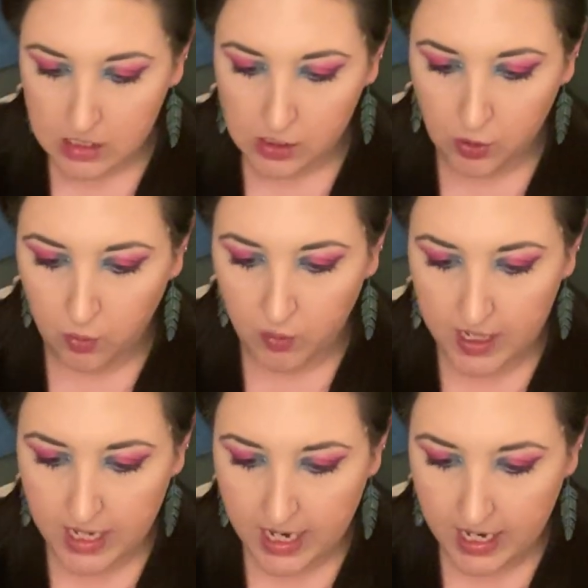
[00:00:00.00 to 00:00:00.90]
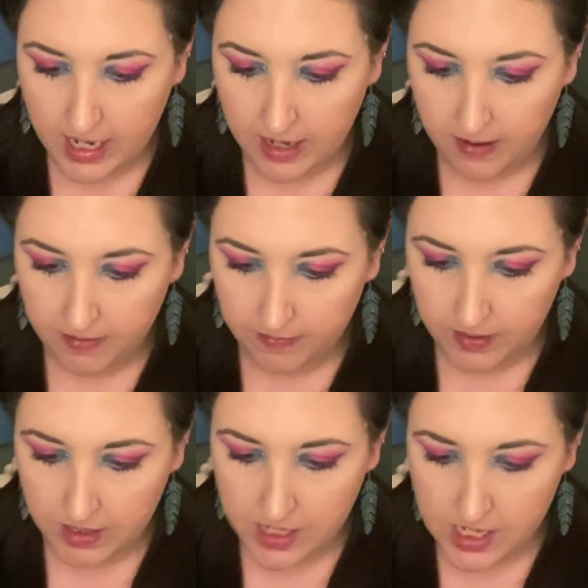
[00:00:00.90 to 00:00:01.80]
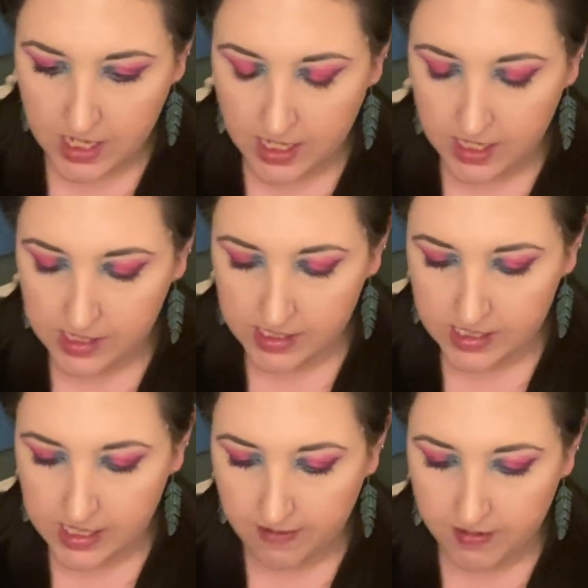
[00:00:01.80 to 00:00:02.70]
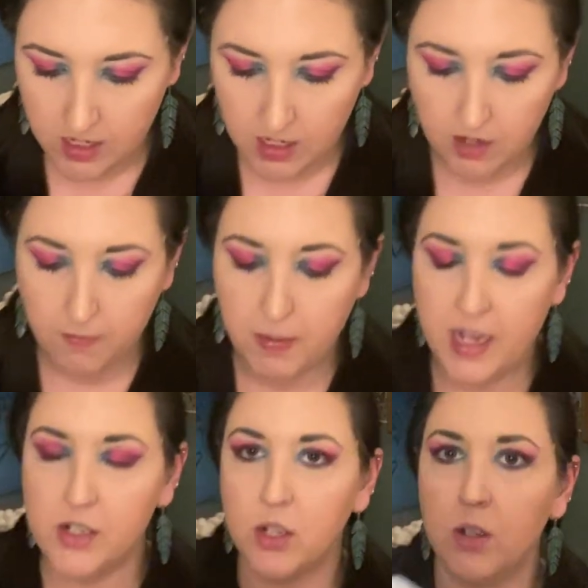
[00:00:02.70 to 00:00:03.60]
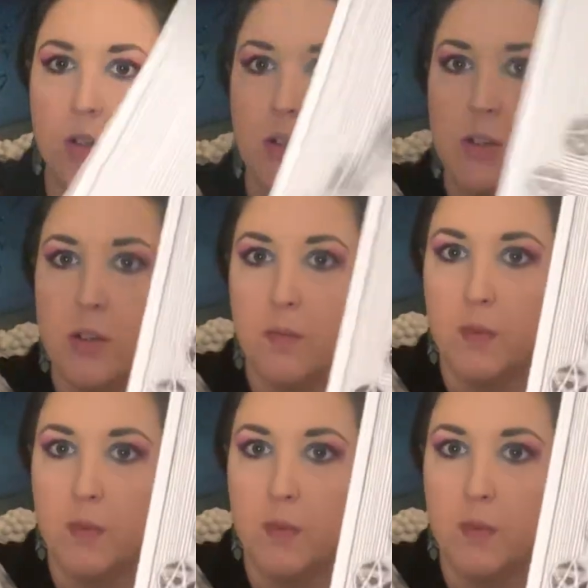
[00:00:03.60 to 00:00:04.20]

So we have the Seven of Pentacles.